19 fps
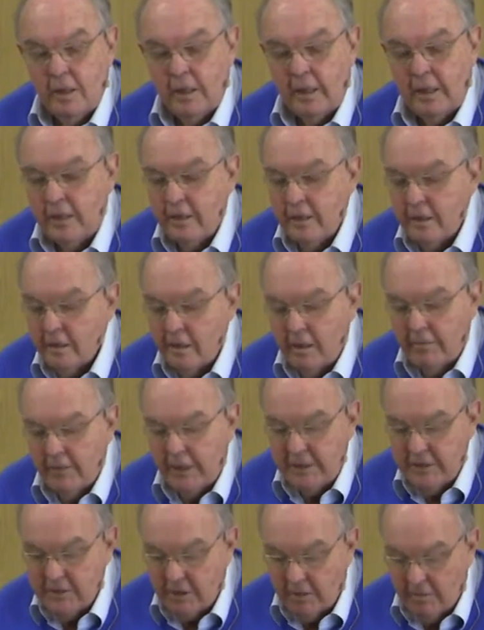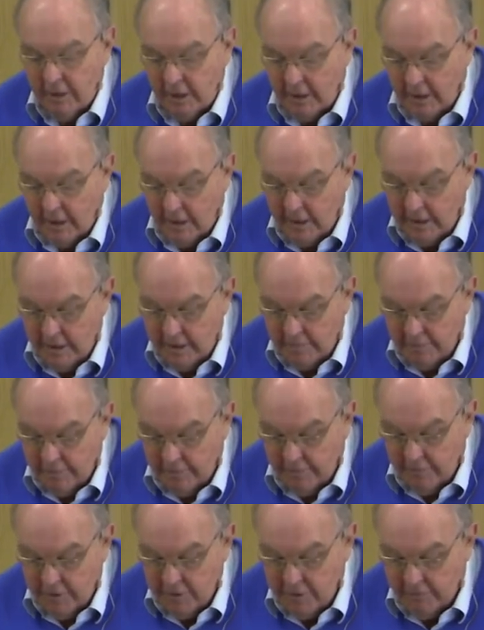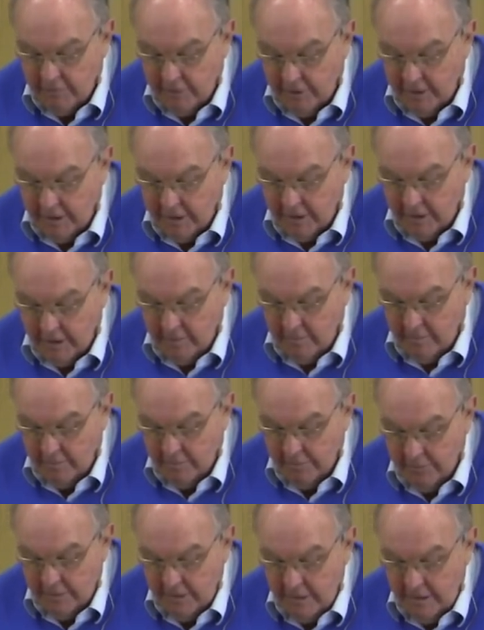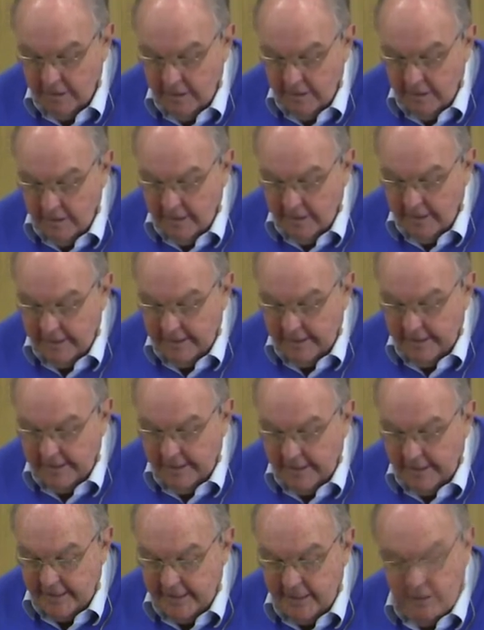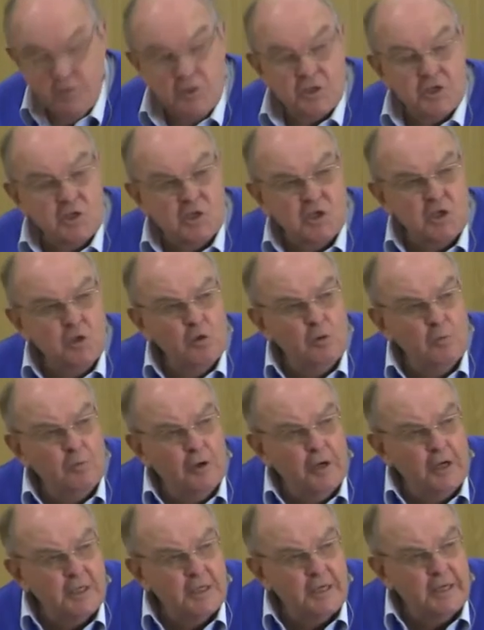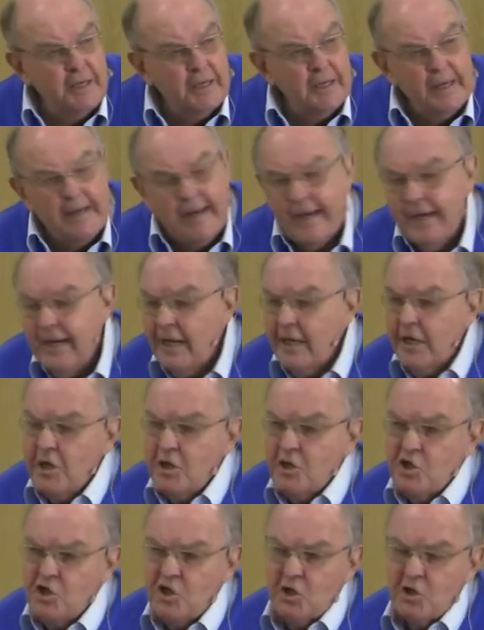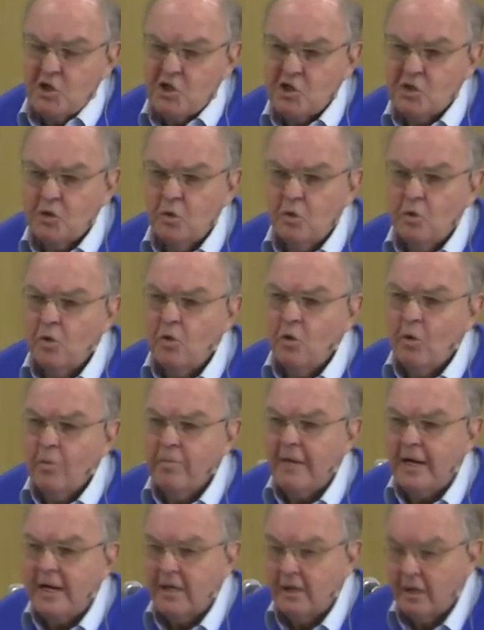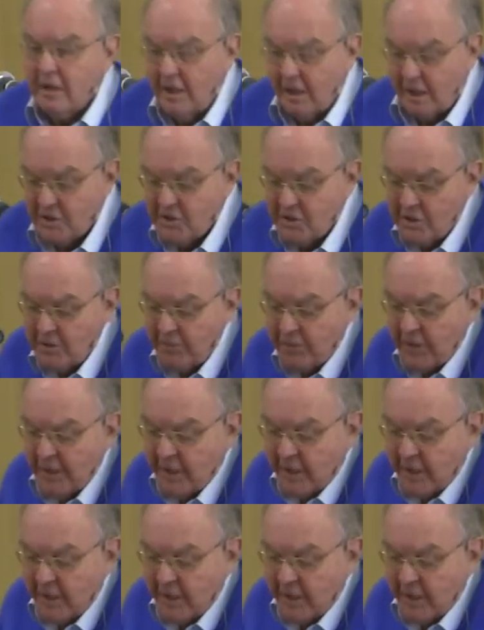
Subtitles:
And amazing man. I had the privilege of knowing him. And he was a schoolboy at another Anglican church school called Michael House.